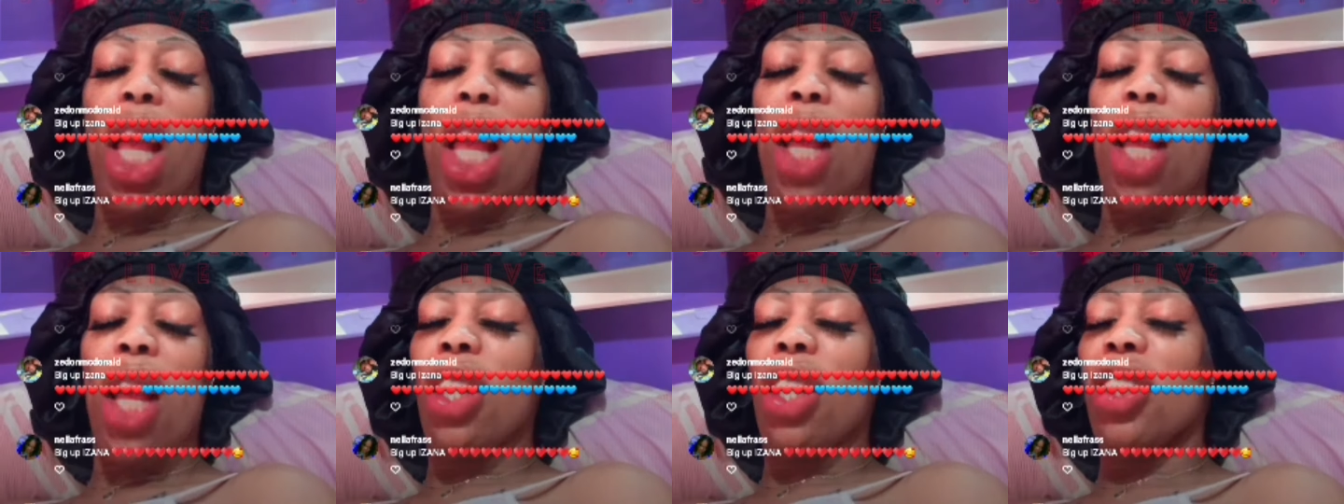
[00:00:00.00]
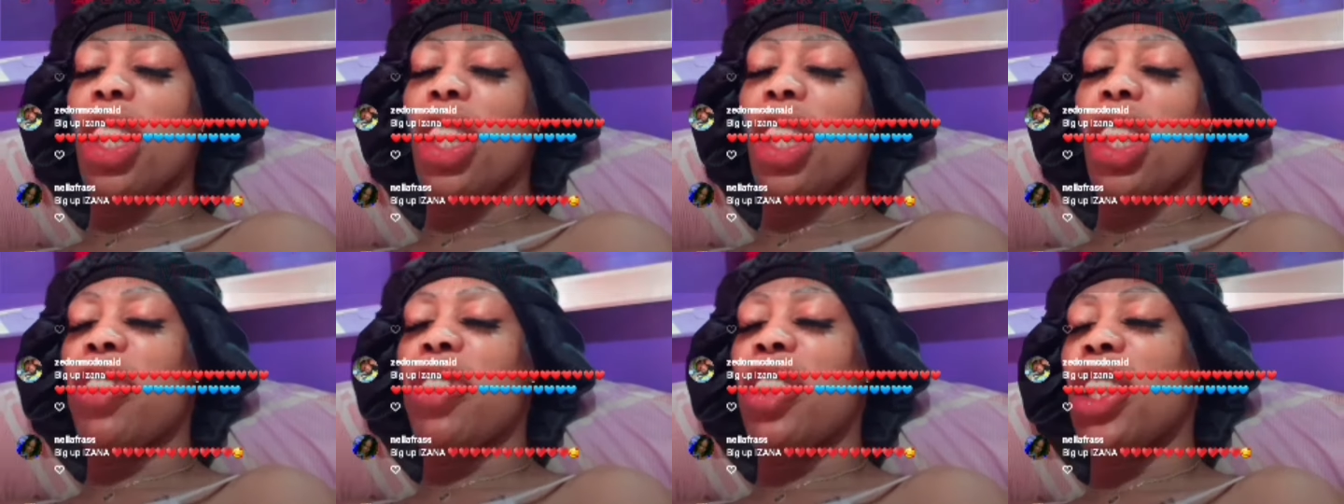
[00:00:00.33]

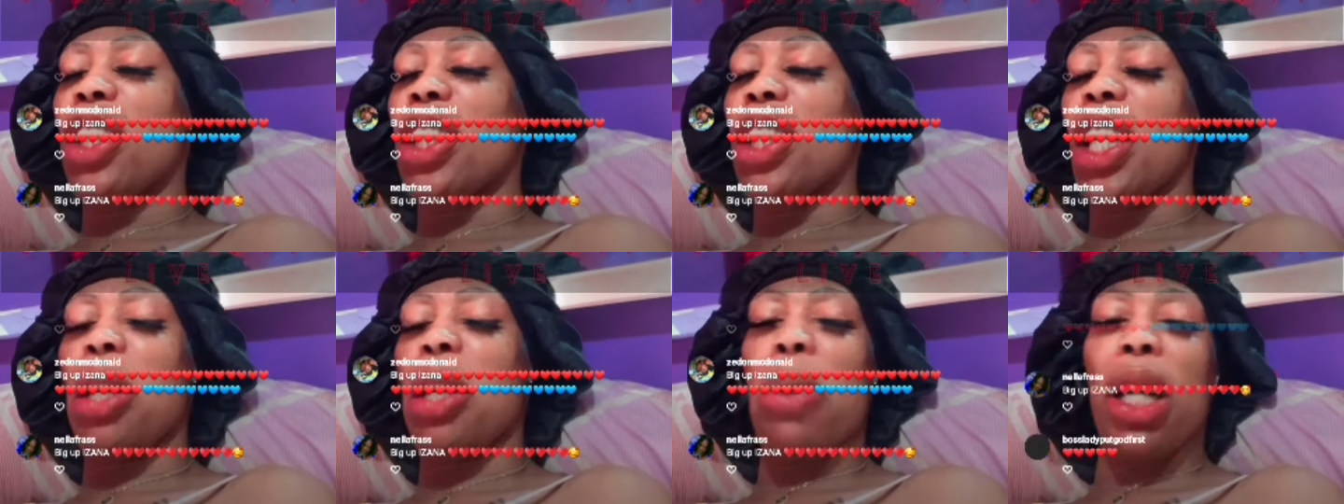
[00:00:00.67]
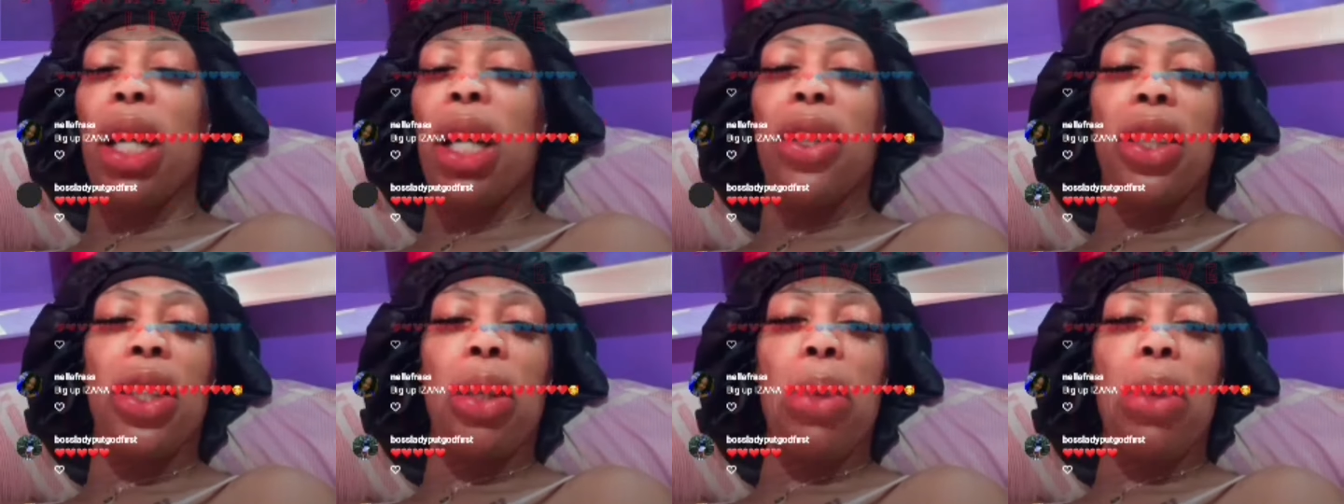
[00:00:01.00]
then send it back
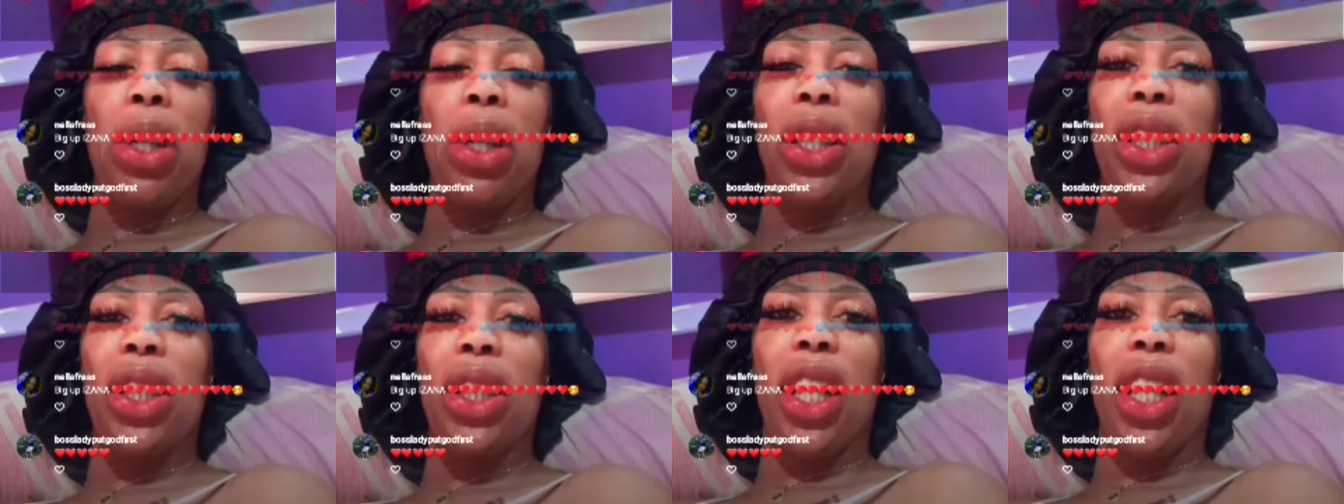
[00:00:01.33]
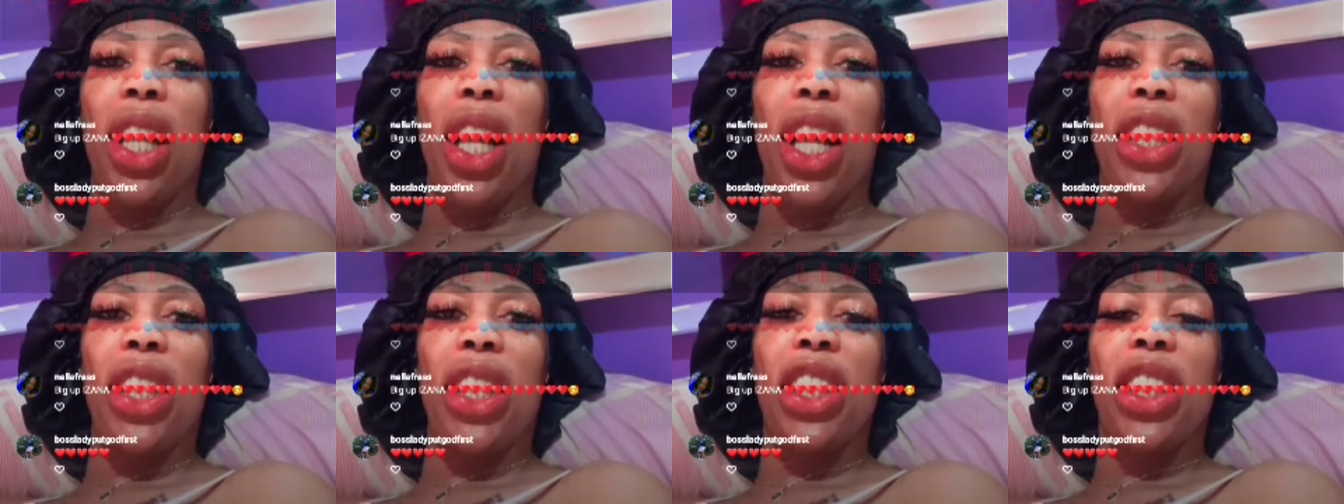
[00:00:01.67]
to the blood
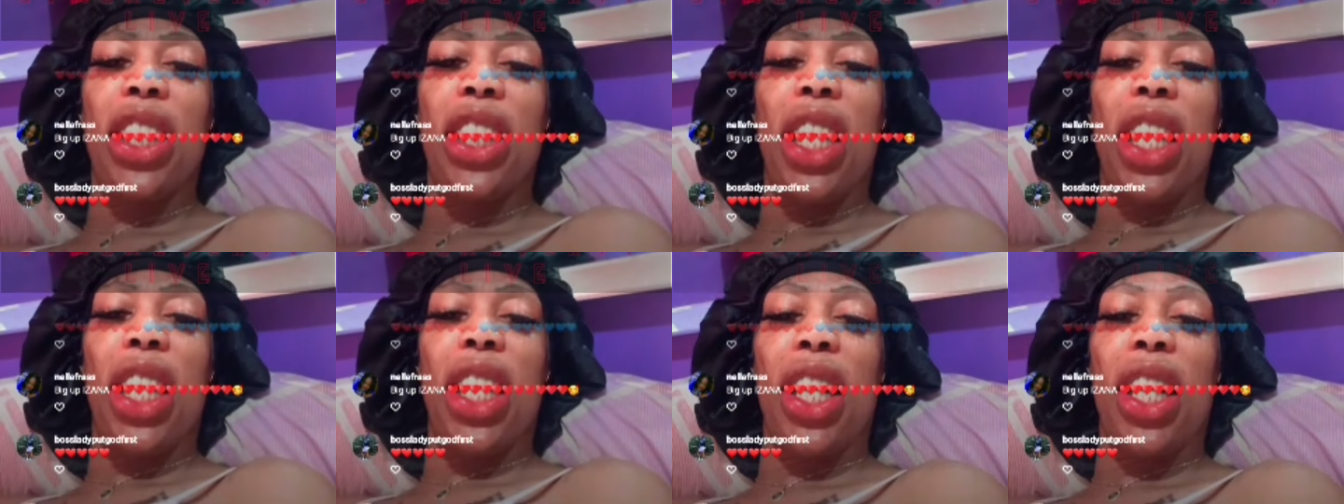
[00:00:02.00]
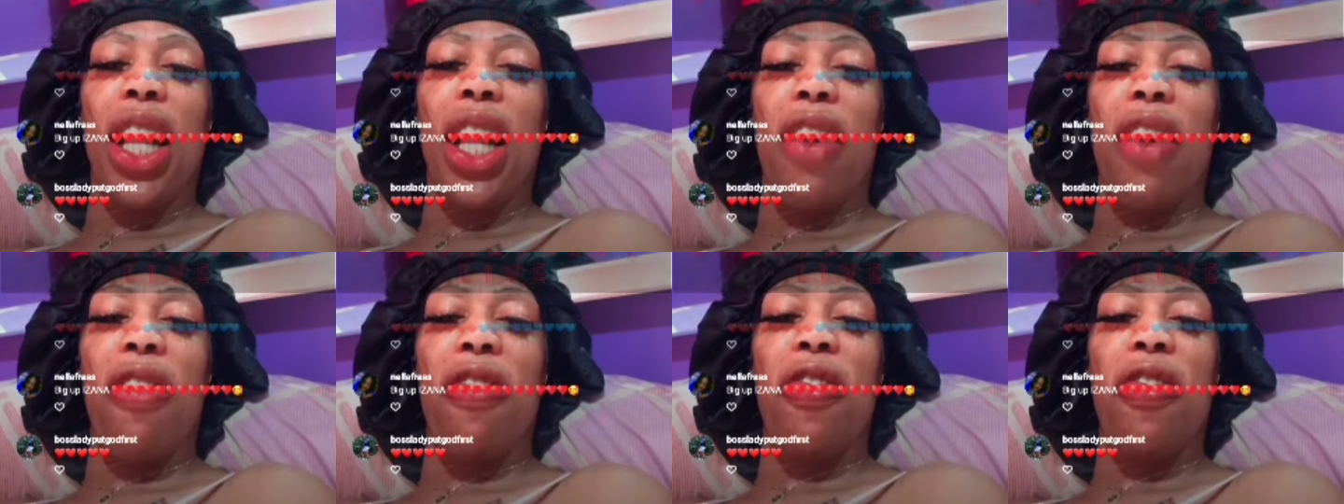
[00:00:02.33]
class and
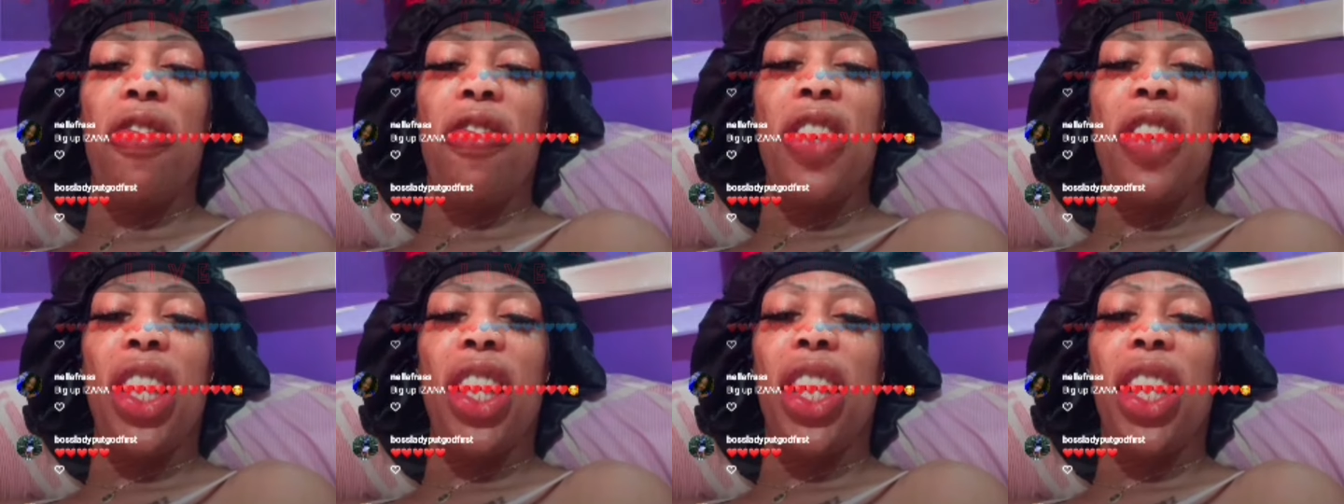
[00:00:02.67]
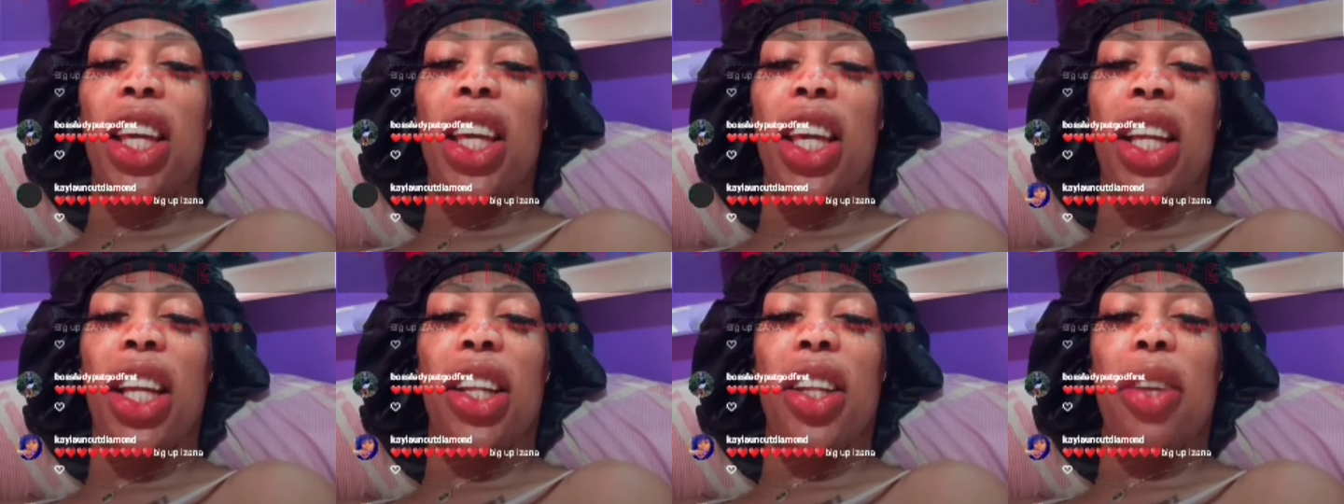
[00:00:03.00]
um,
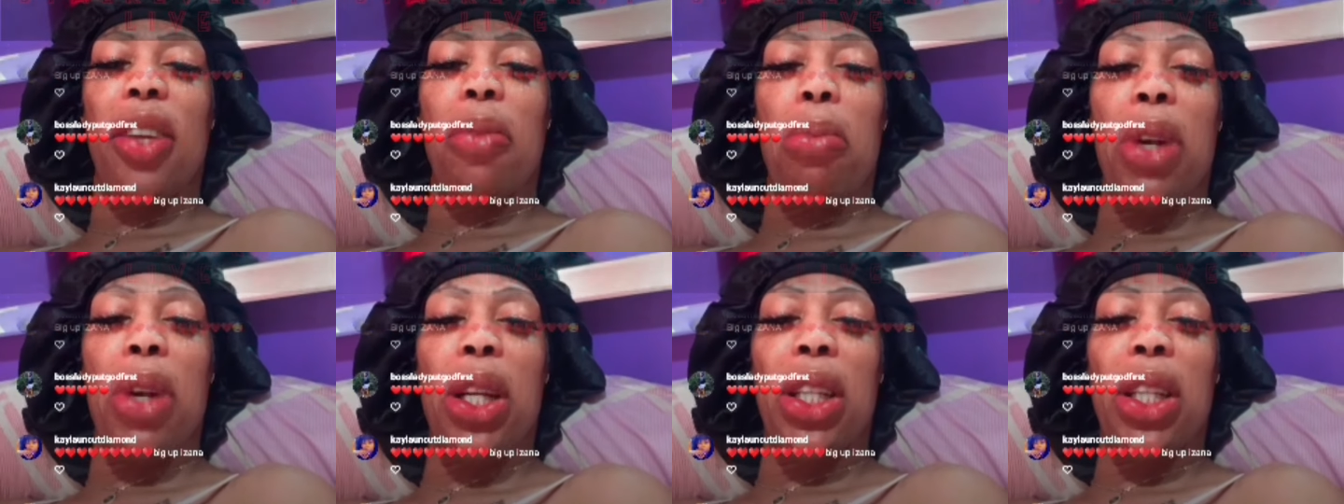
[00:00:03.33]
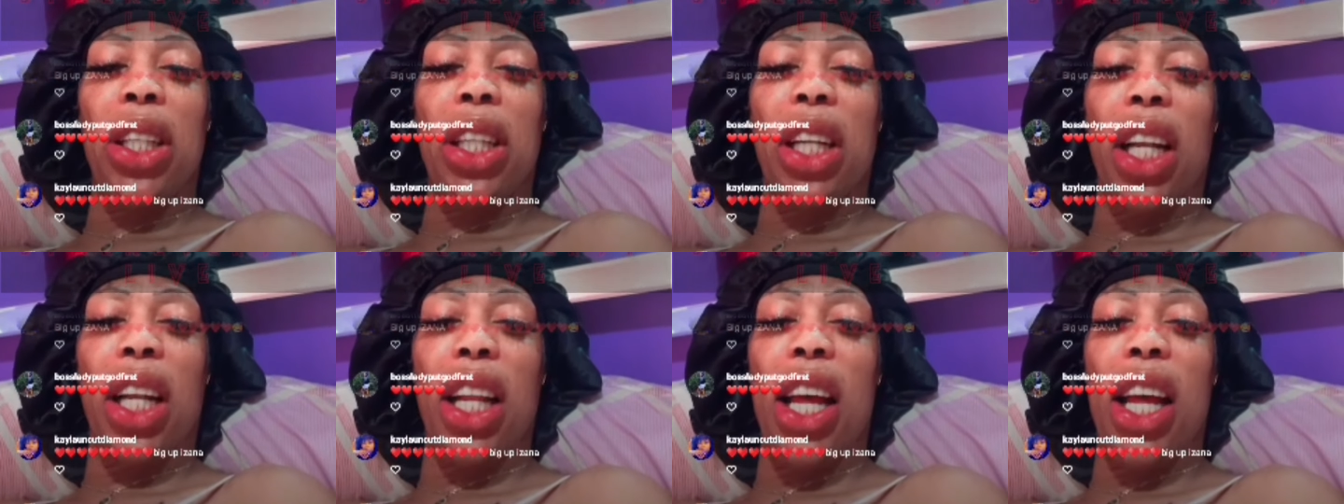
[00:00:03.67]
vacate it blood
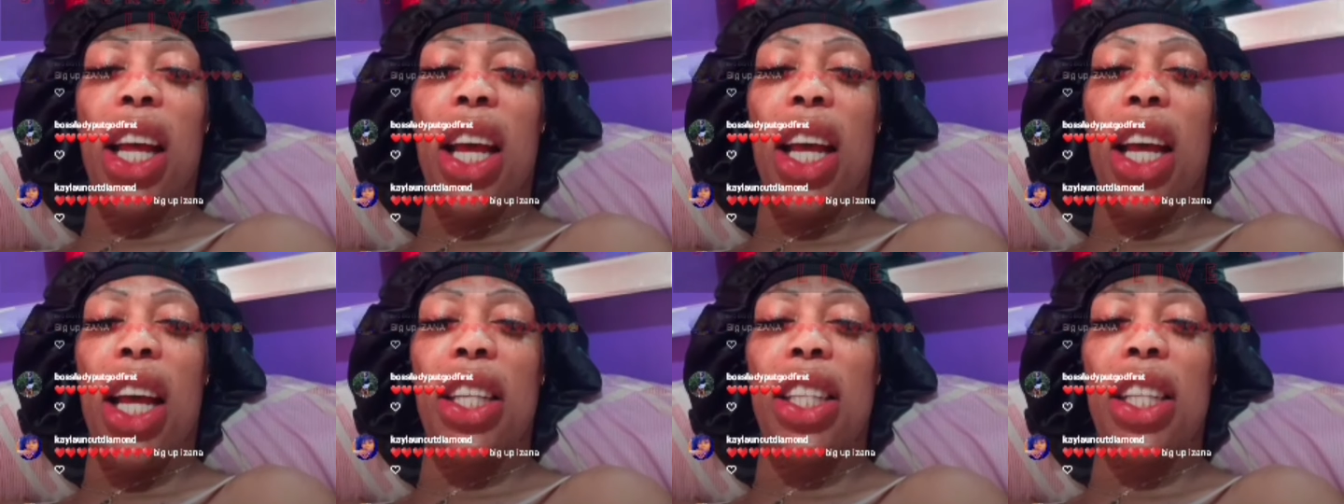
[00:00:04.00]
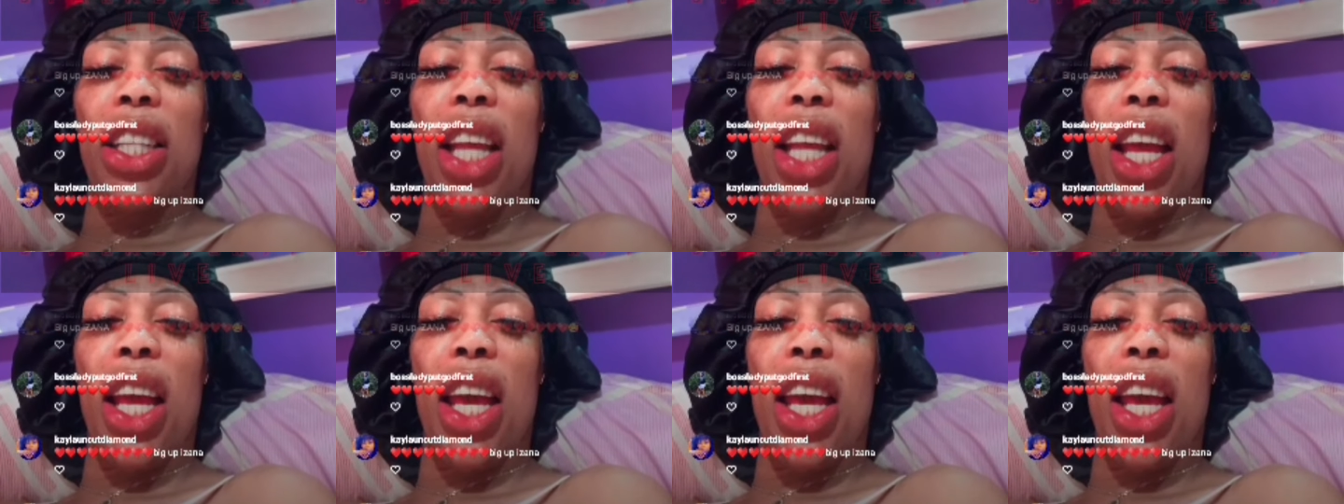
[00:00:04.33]
clot,
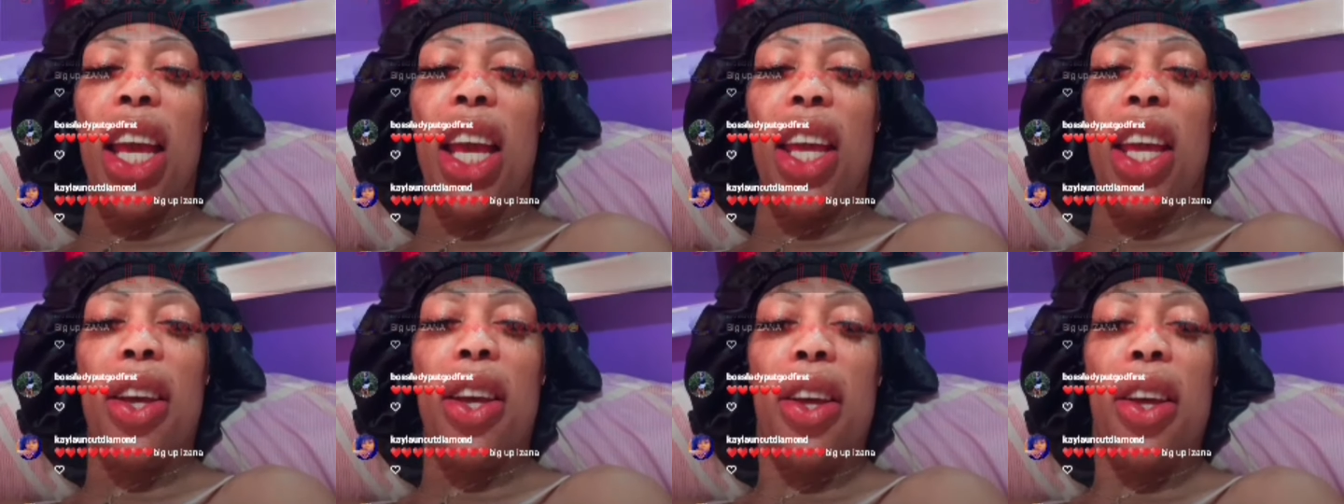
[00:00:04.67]
yeah.